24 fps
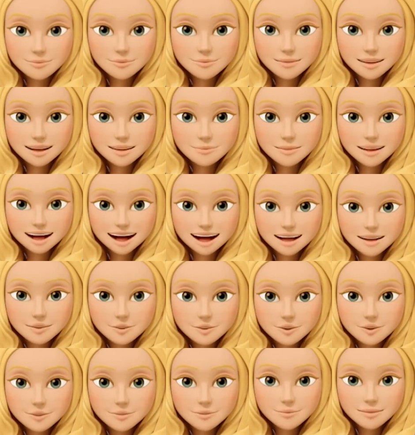equipment,
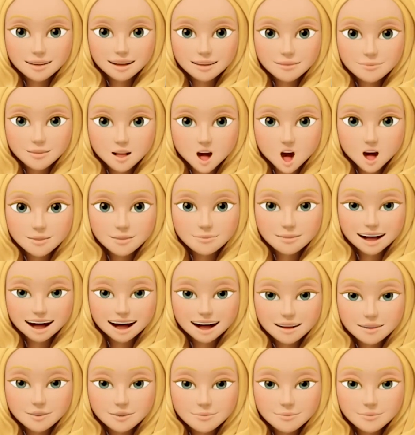and logistical
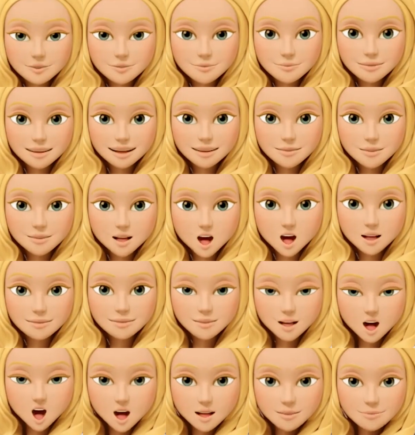staff to run a
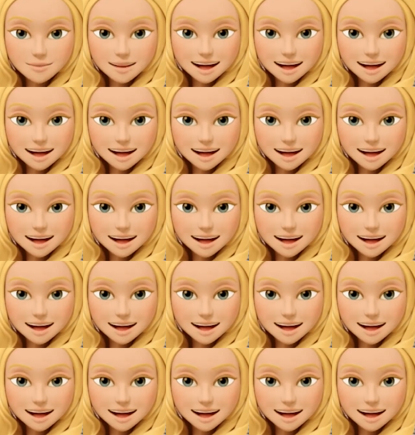printing and